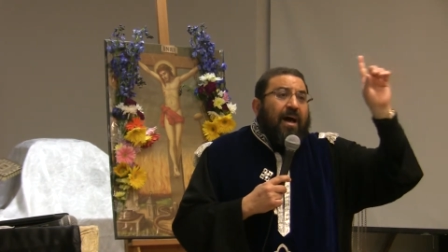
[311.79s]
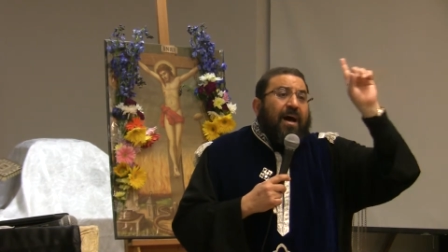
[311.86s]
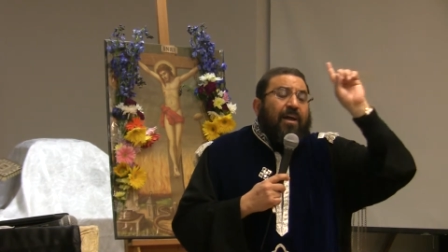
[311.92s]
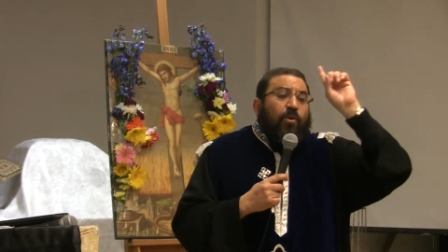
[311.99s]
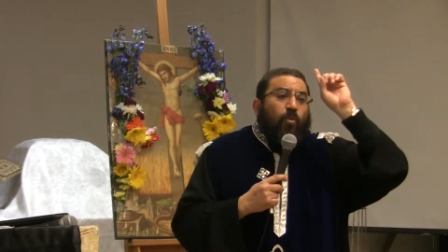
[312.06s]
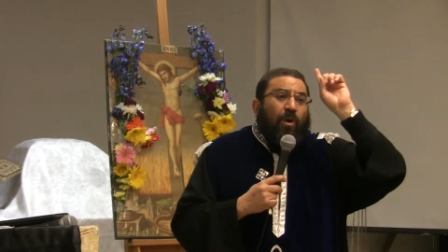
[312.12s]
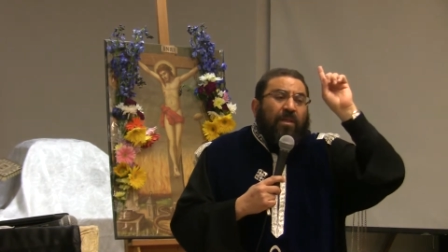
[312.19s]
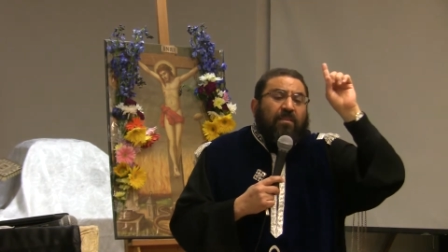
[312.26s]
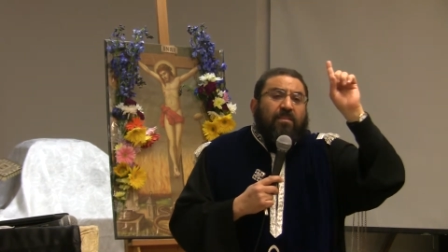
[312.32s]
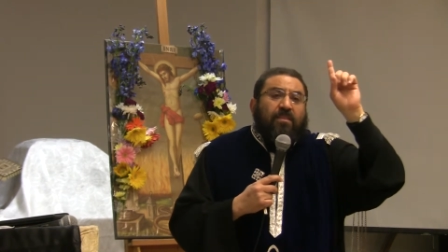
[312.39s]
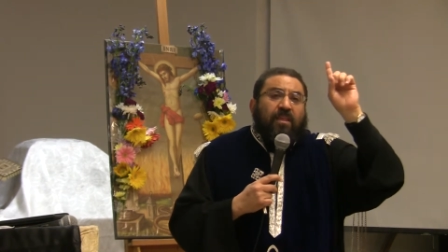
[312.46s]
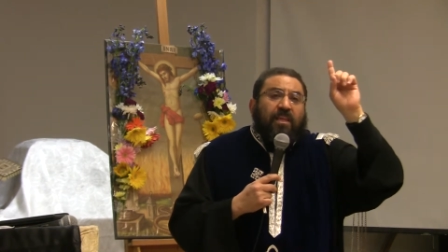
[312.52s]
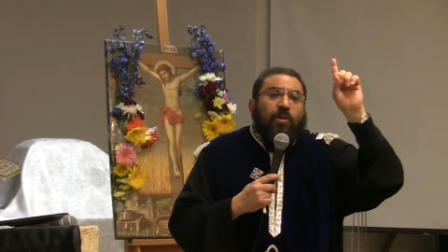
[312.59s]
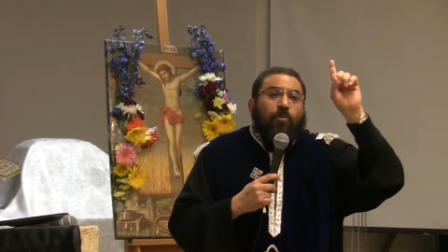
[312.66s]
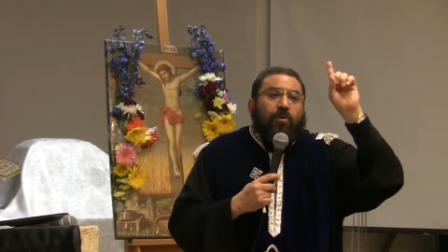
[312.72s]
And one
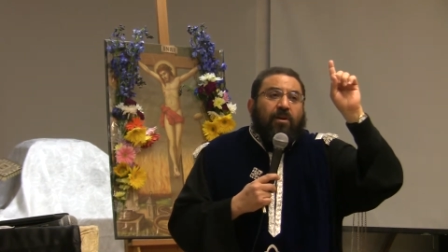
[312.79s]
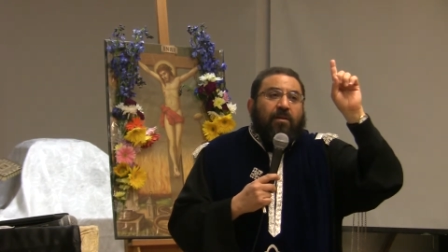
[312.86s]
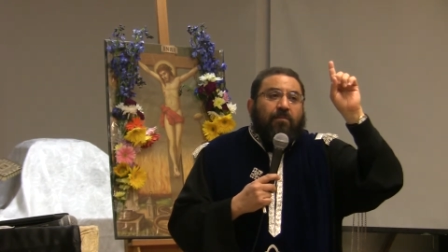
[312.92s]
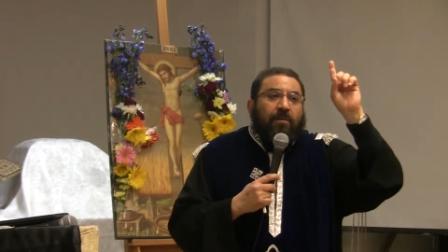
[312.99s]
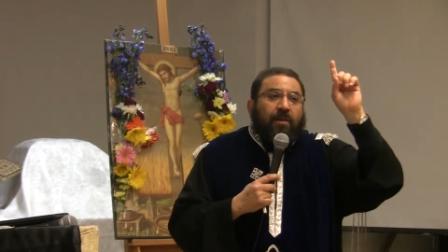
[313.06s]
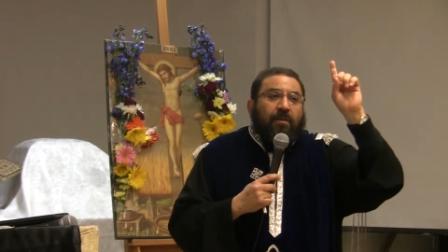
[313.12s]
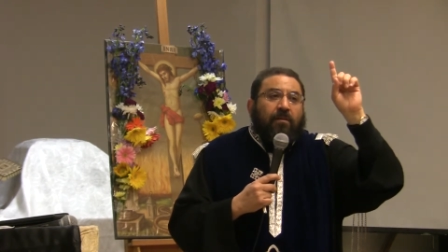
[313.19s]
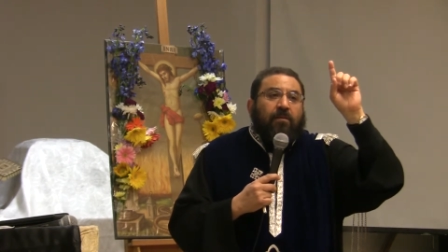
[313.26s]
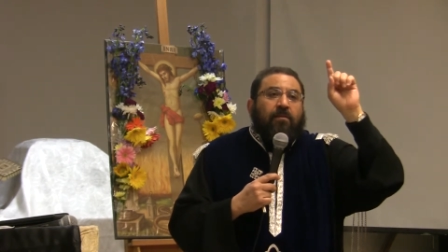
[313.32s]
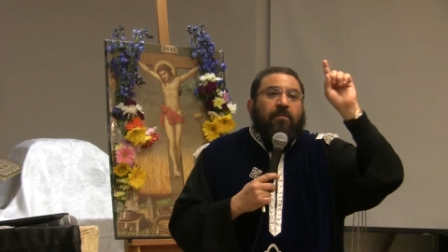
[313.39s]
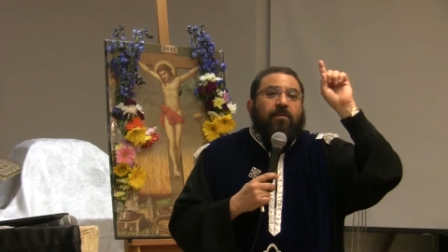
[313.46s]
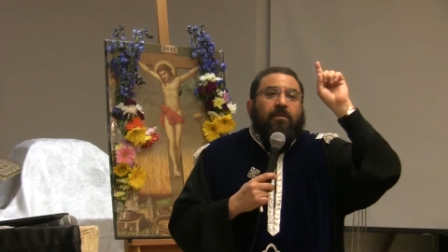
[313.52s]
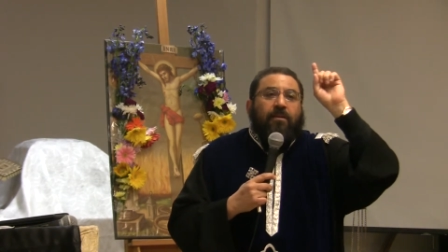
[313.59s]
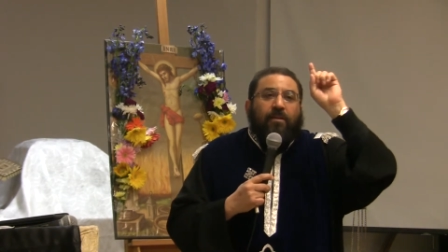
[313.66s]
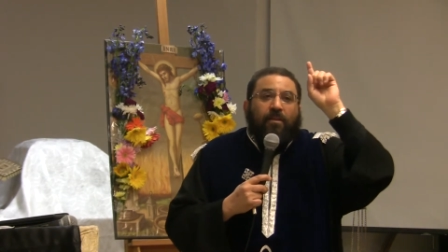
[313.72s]
thing will remain
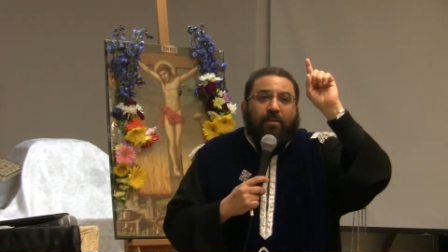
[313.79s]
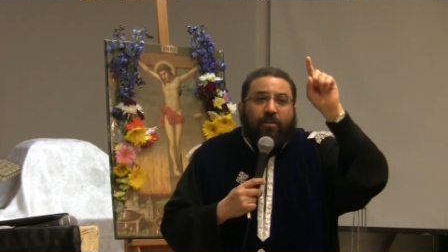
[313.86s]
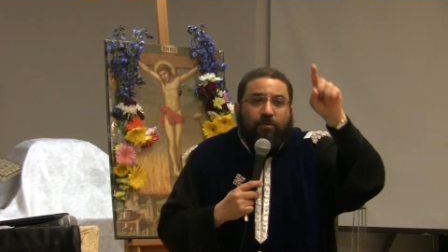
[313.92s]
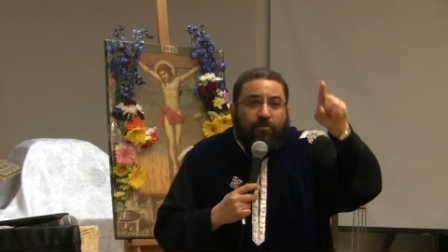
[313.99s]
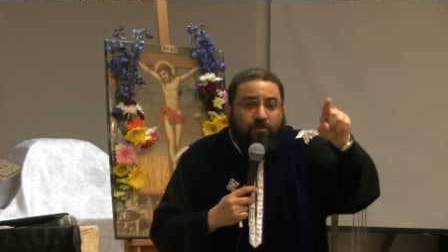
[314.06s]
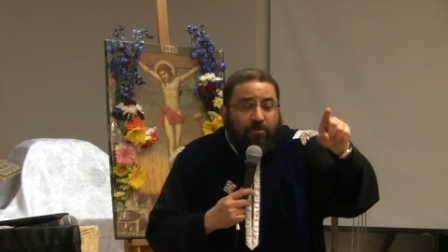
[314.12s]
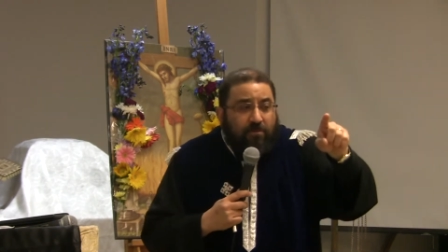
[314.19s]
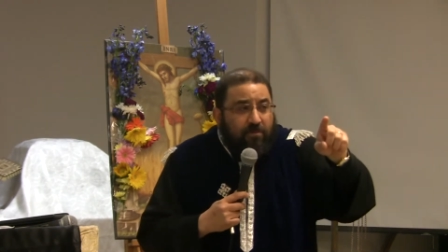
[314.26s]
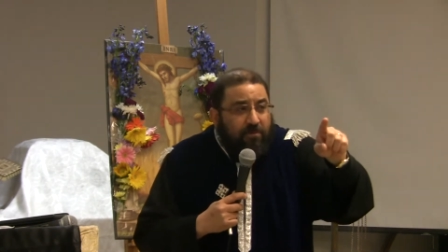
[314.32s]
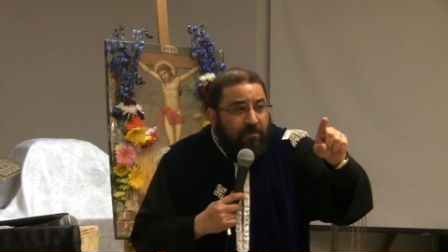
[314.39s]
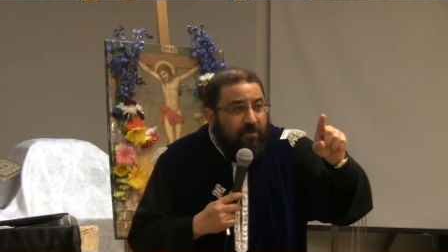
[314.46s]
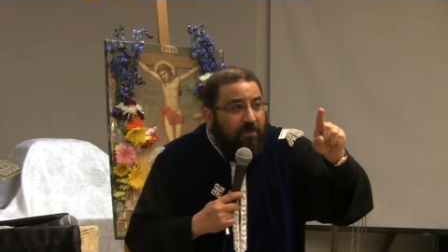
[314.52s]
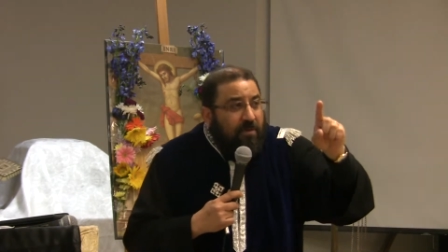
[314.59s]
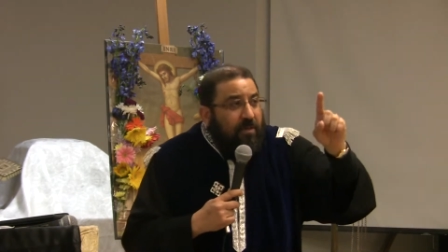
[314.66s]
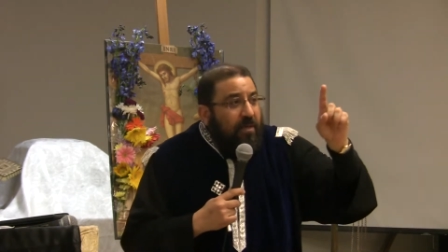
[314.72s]
you
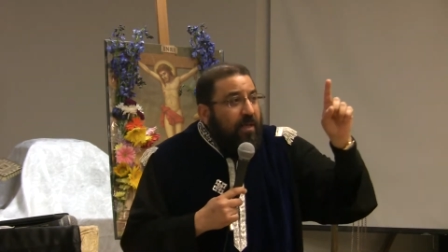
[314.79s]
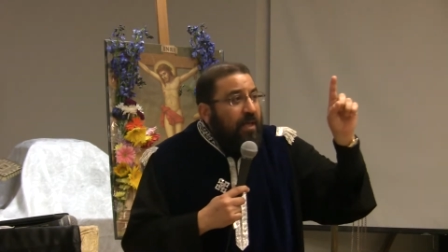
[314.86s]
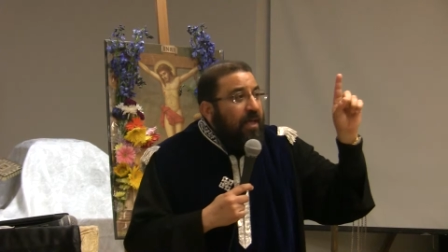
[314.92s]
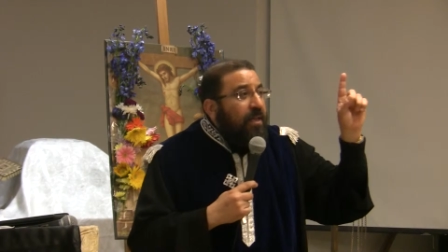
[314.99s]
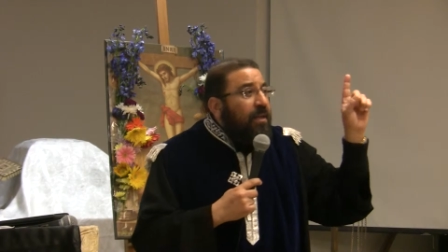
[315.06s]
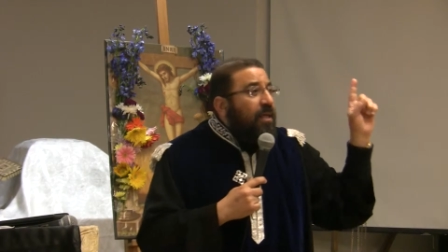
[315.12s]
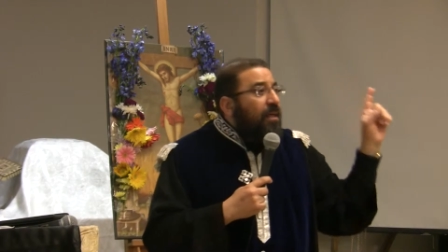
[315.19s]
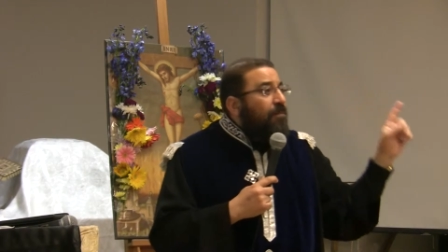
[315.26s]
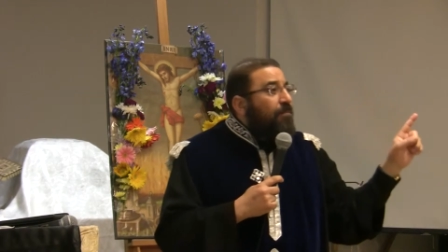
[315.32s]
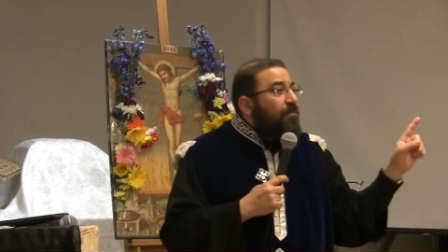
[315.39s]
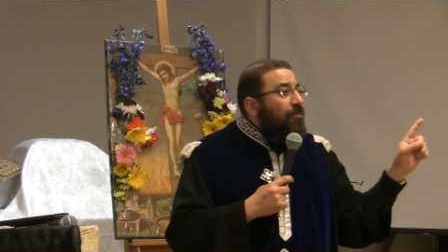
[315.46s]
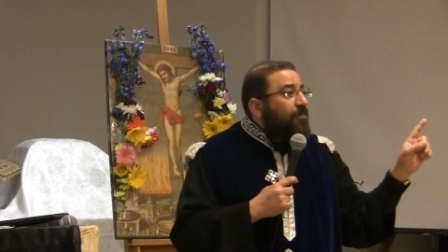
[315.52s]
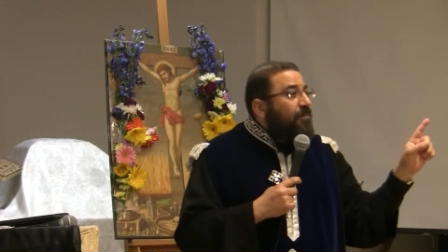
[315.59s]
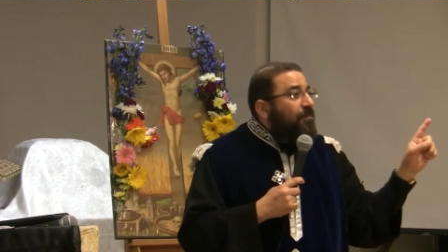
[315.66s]
and Him.